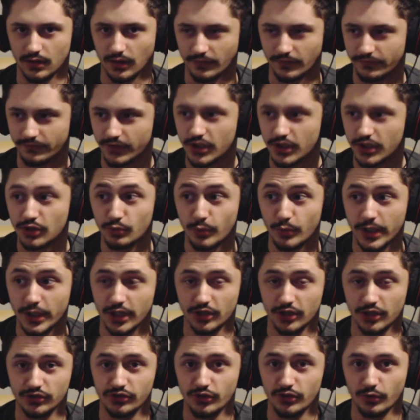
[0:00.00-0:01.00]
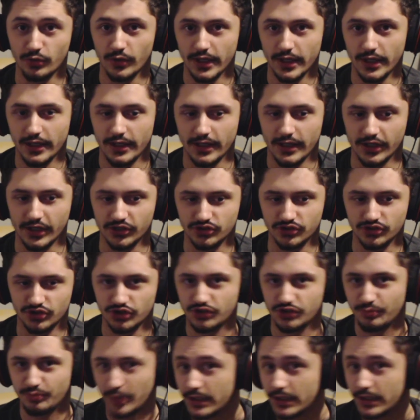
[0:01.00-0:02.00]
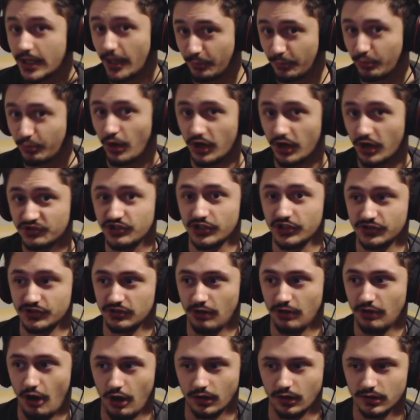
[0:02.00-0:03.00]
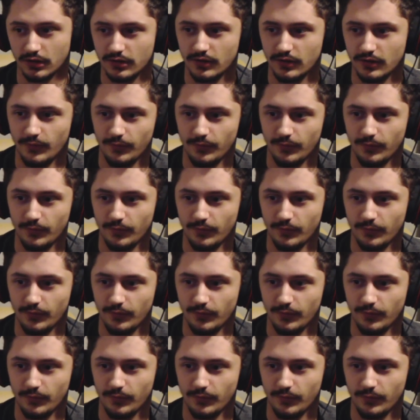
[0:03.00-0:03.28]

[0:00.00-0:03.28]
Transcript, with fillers: figured we could do is just speed that process along.